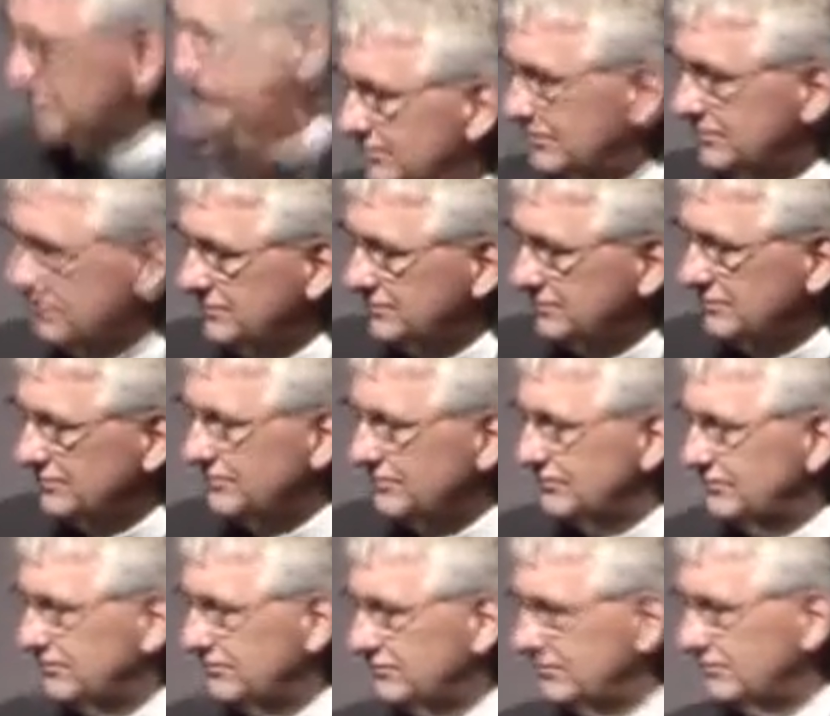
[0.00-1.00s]

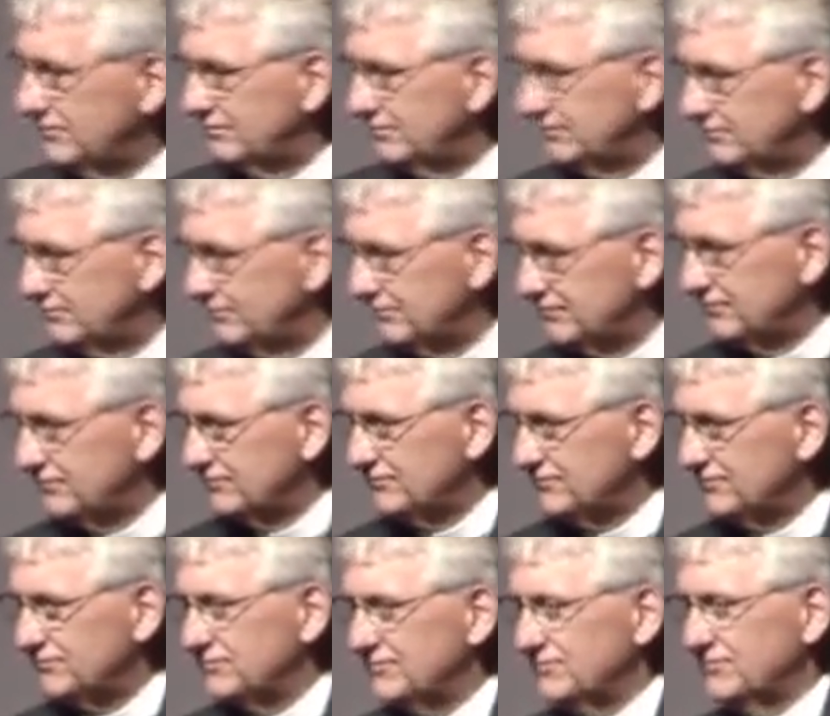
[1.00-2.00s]

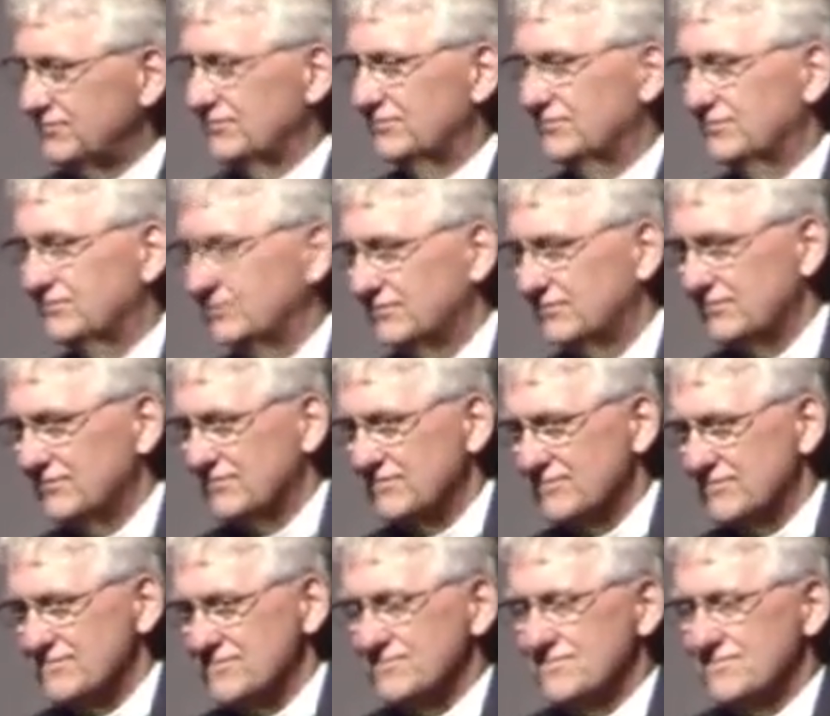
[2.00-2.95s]
[no speech]